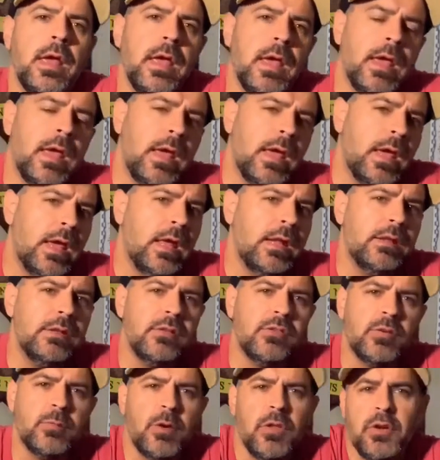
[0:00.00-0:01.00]

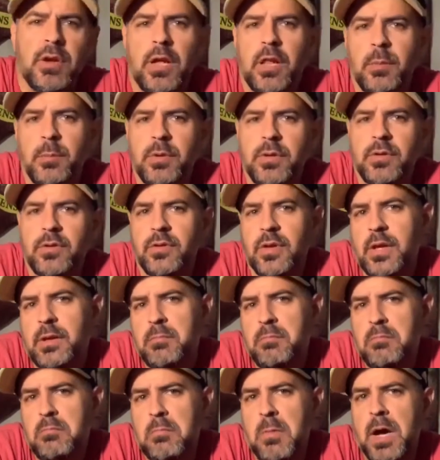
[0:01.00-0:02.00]
And some other elements
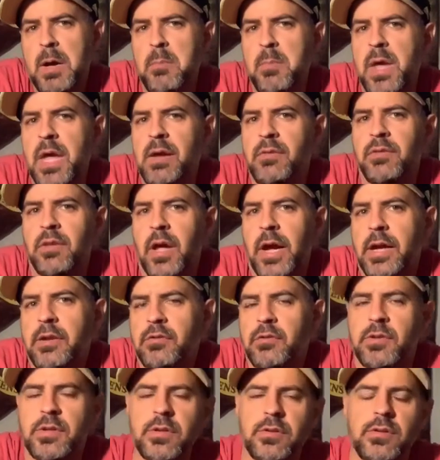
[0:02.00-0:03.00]
that I may have liked
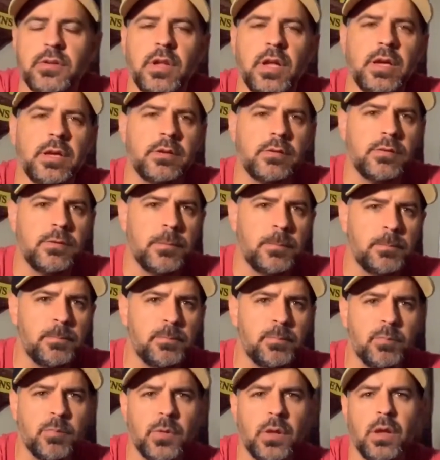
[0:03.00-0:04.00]
or disliked.
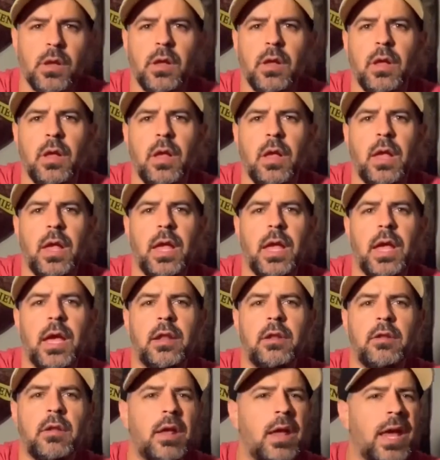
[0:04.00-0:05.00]

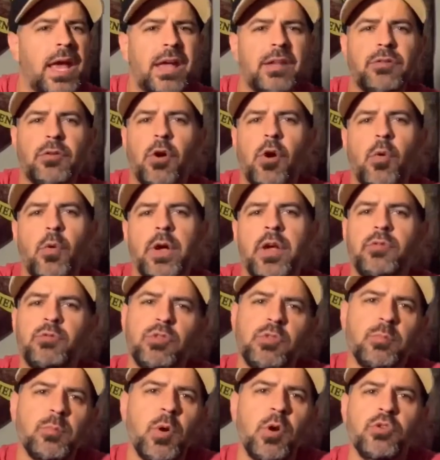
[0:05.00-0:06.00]
And as always
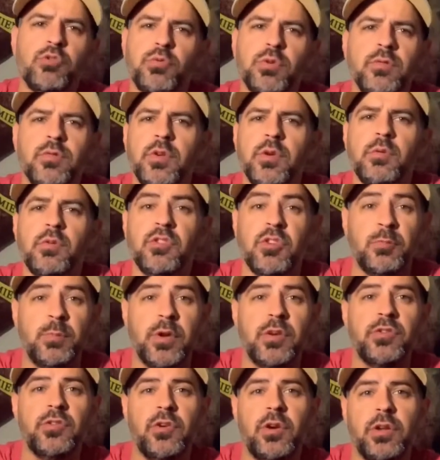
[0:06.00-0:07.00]
with most reviewers,
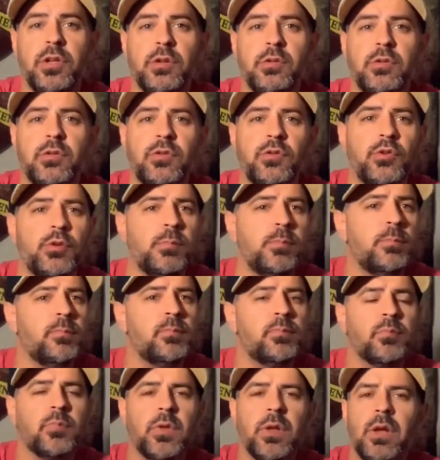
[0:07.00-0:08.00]
especially on YouTube,
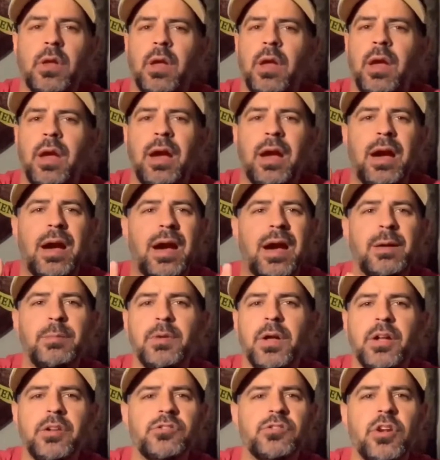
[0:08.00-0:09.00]
I'm
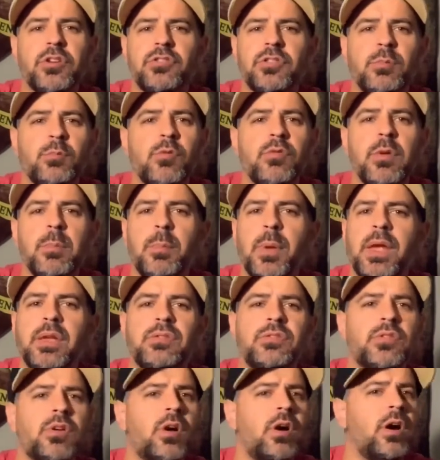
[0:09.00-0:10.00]
not judging the movie
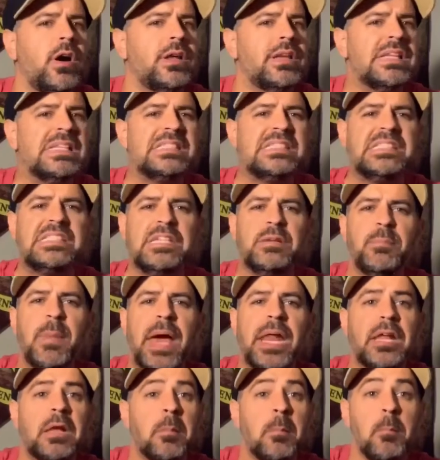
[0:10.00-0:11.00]
based on
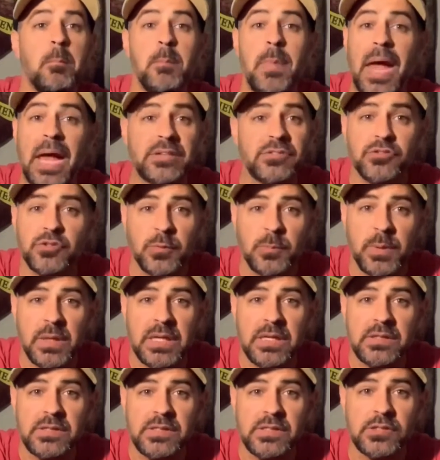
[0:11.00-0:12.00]
cinematic
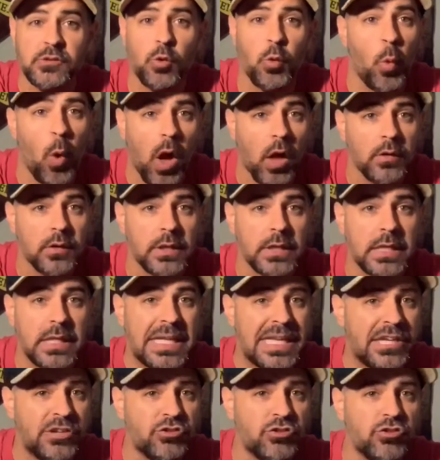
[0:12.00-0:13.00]
masterpiece
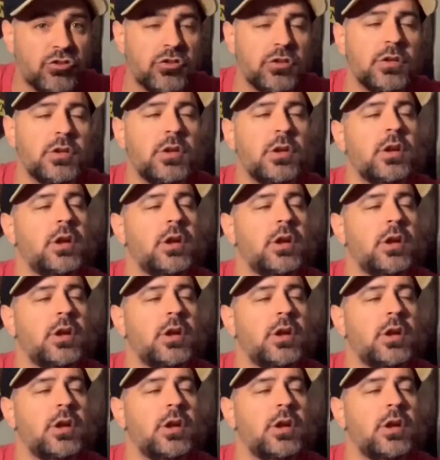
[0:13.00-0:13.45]
quality-ish.